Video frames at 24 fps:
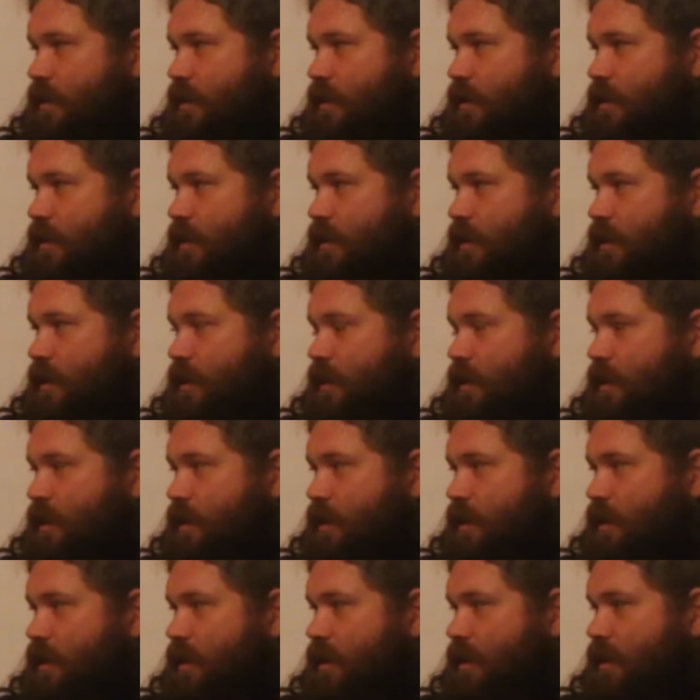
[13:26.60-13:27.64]

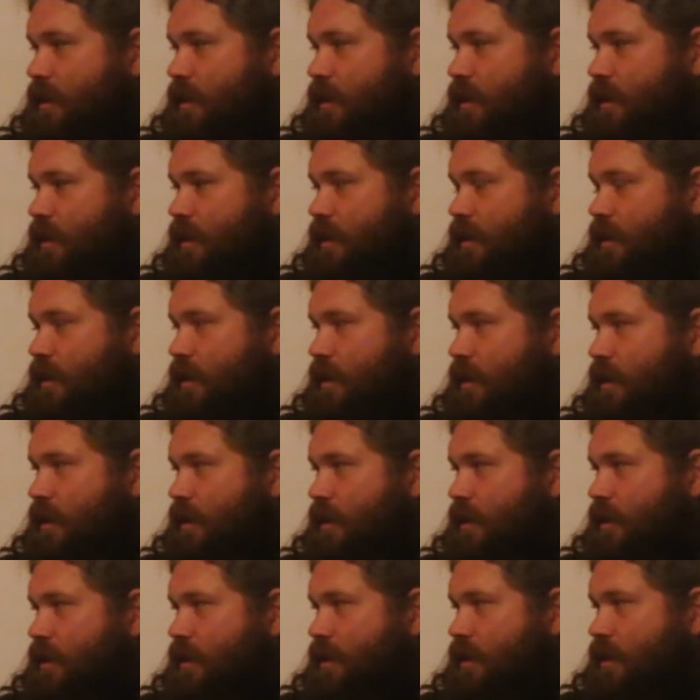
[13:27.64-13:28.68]

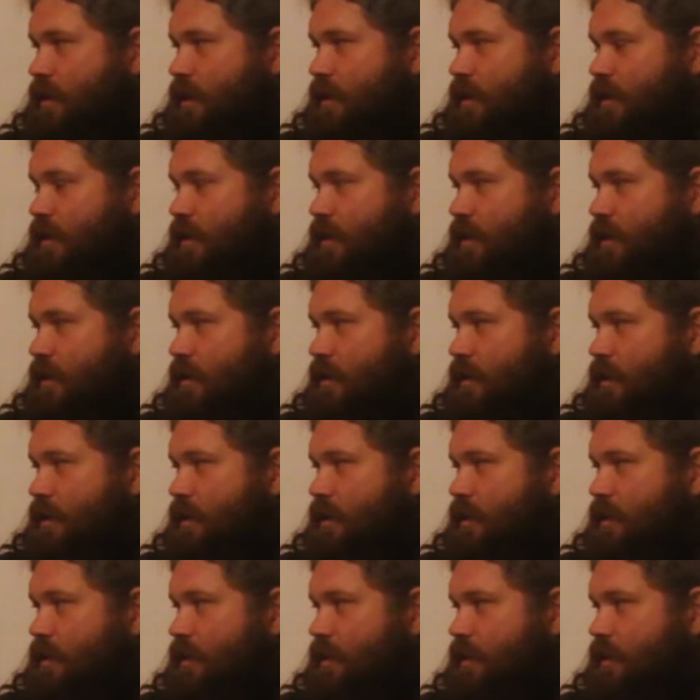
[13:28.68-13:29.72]

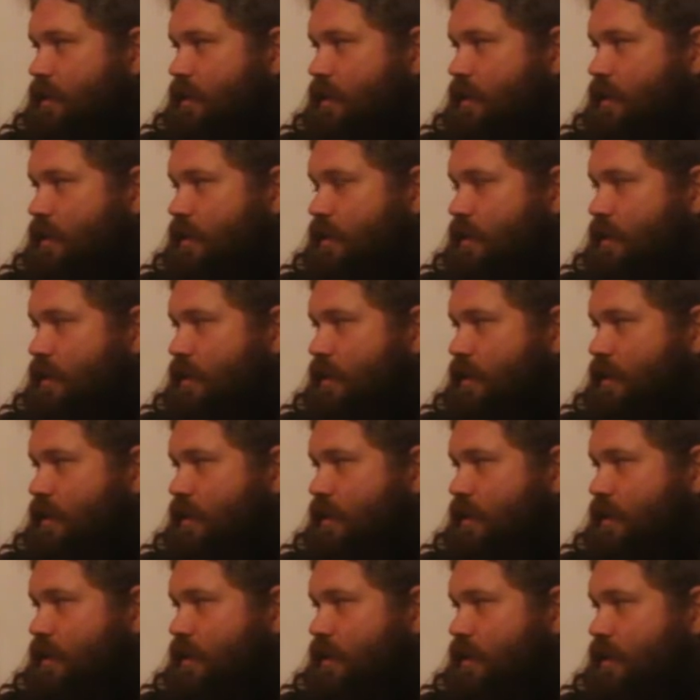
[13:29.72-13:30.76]

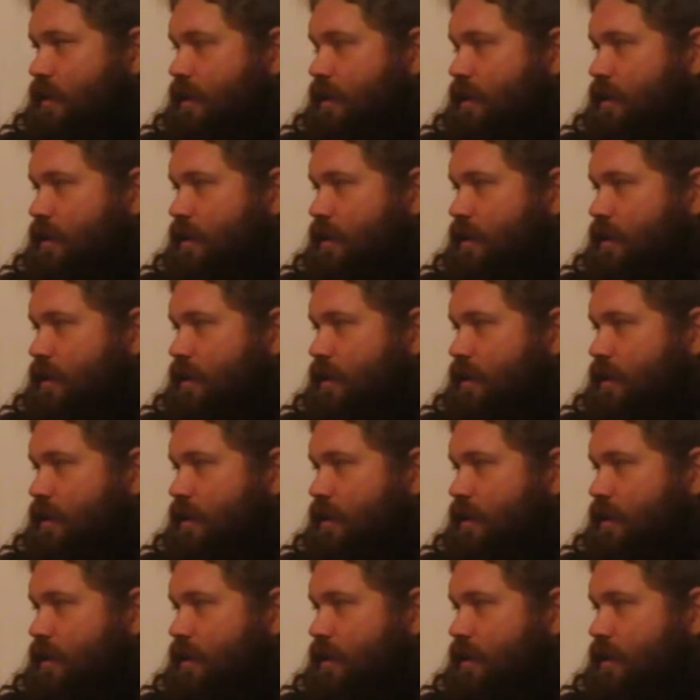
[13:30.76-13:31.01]
(not speaking)